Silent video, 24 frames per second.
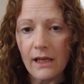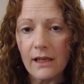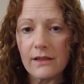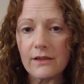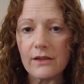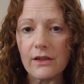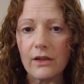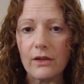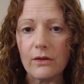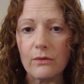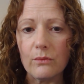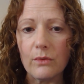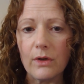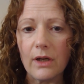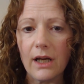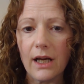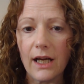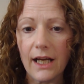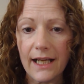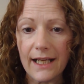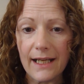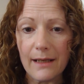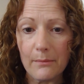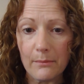So
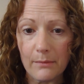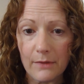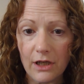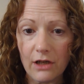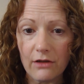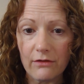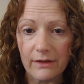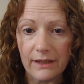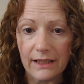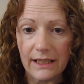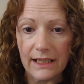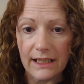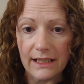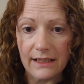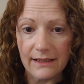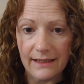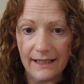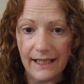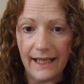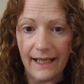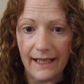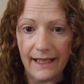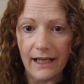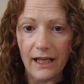I am currently
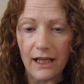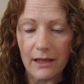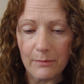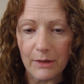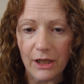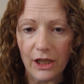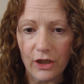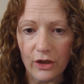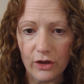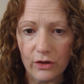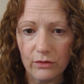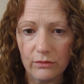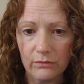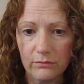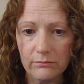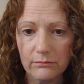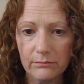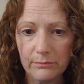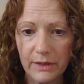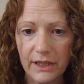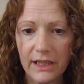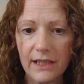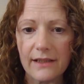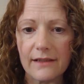today, I'm at home
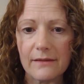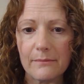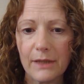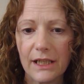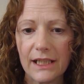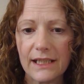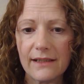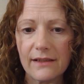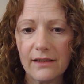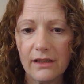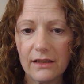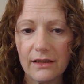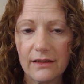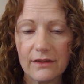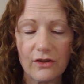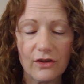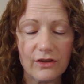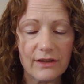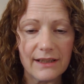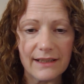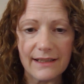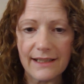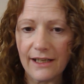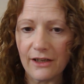because my son has
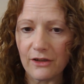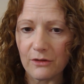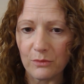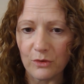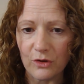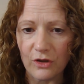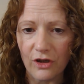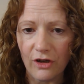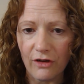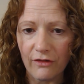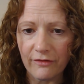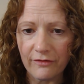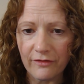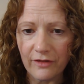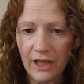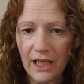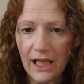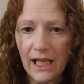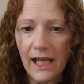got a terrible cough,